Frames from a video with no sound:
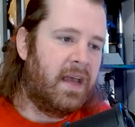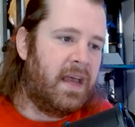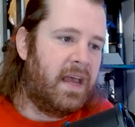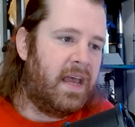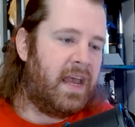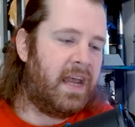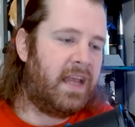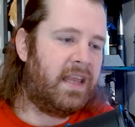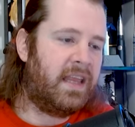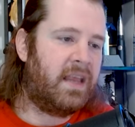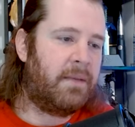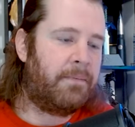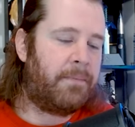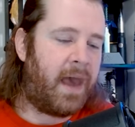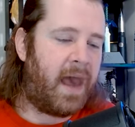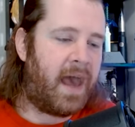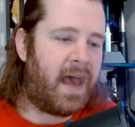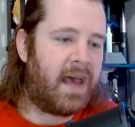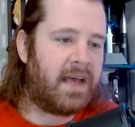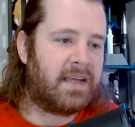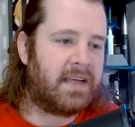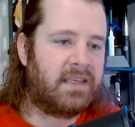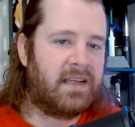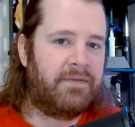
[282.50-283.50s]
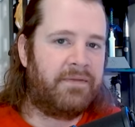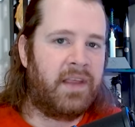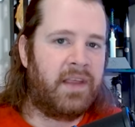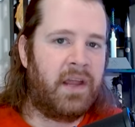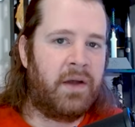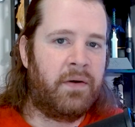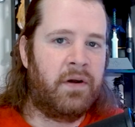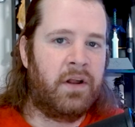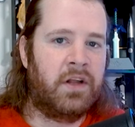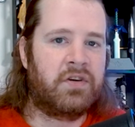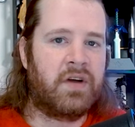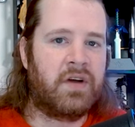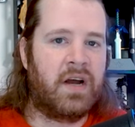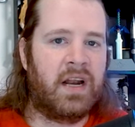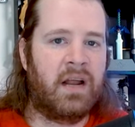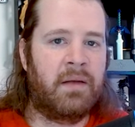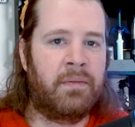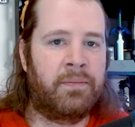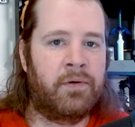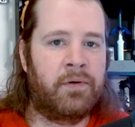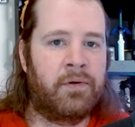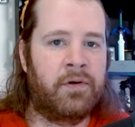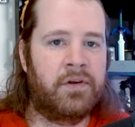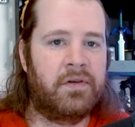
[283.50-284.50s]
in the past, if they were to try to
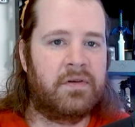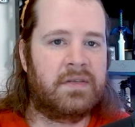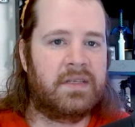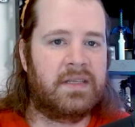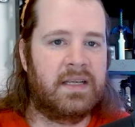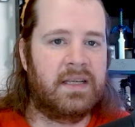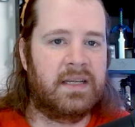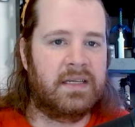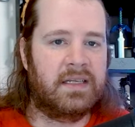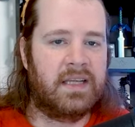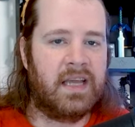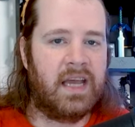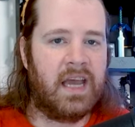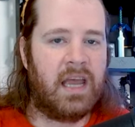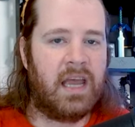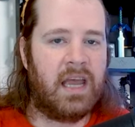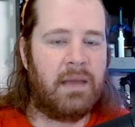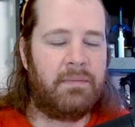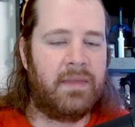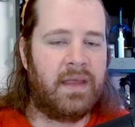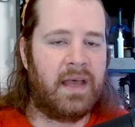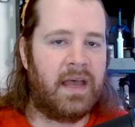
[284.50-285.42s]
produce this game,